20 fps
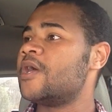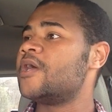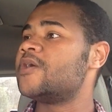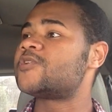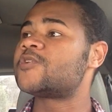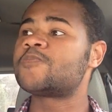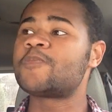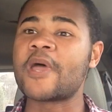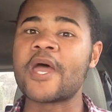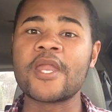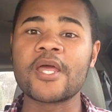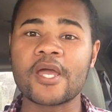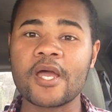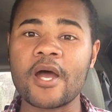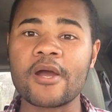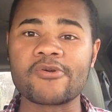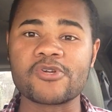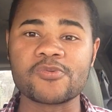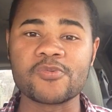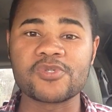Hispanic
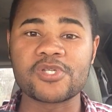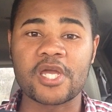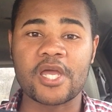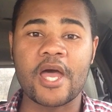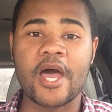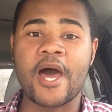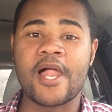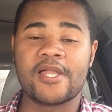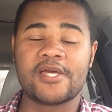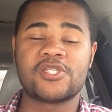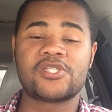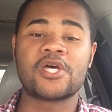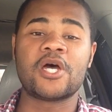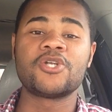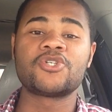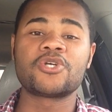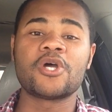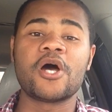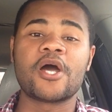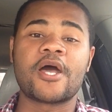Congress members, like
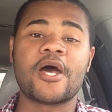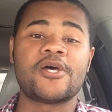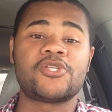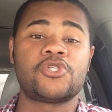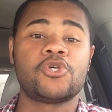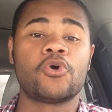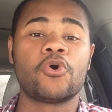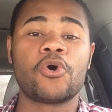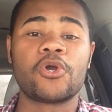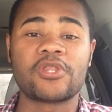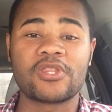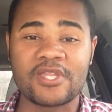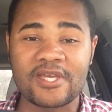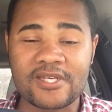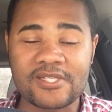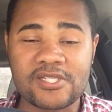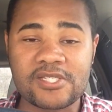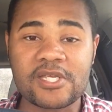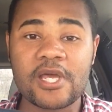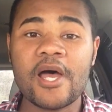Alexandria
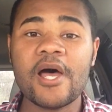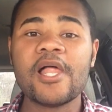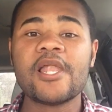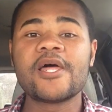Ocasio-Cortez